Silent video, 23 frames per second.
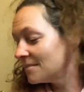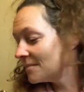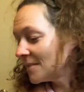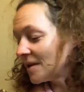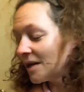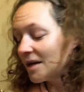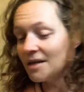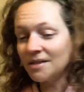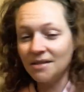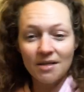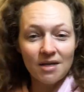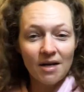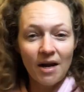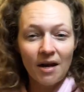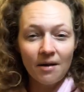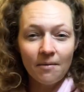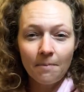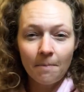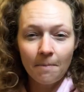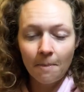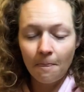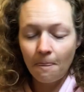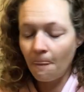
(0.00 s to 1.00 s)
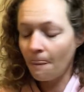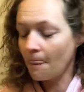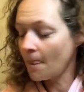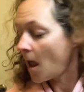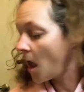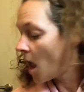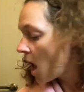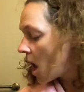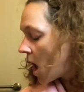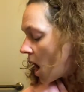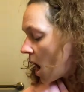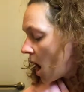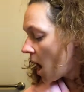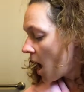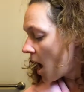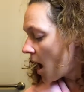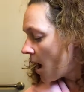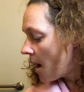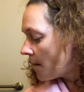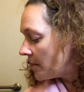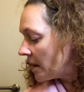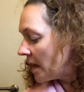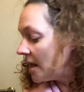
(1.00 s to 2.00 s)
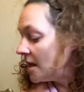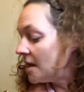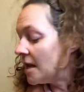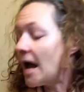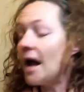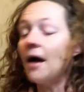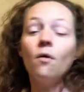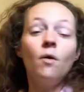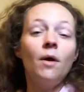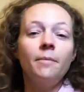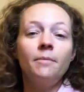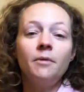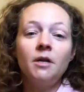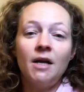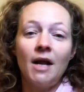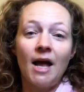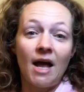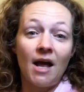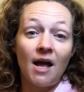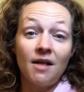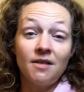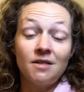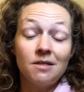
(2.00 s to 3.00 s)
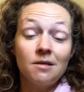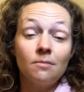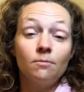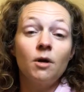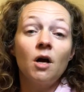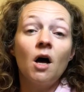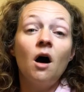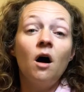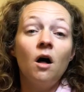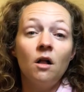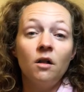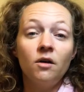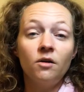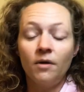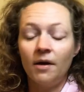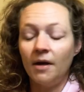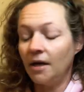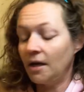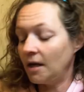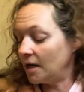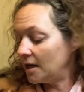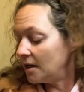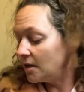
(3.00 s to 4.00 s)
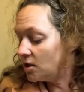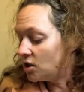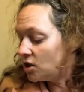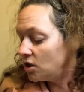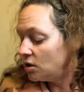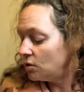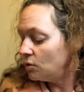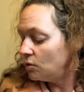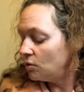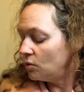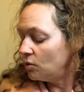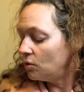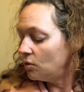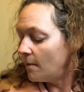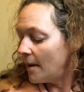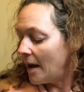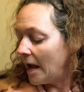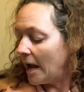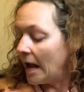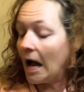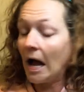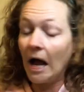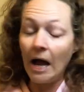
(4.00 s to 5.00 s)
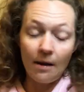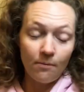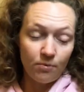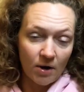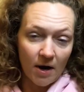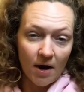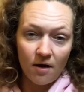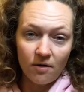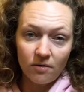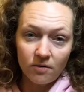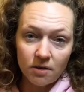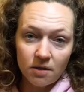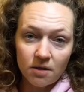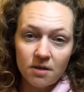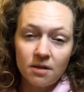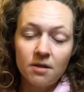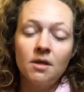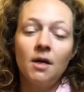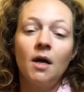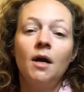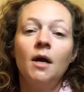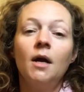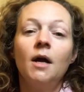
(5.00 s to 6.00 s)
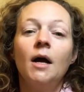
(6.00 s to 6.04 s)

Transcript: like today. And now I'm gonna add some coloring into my eyebrows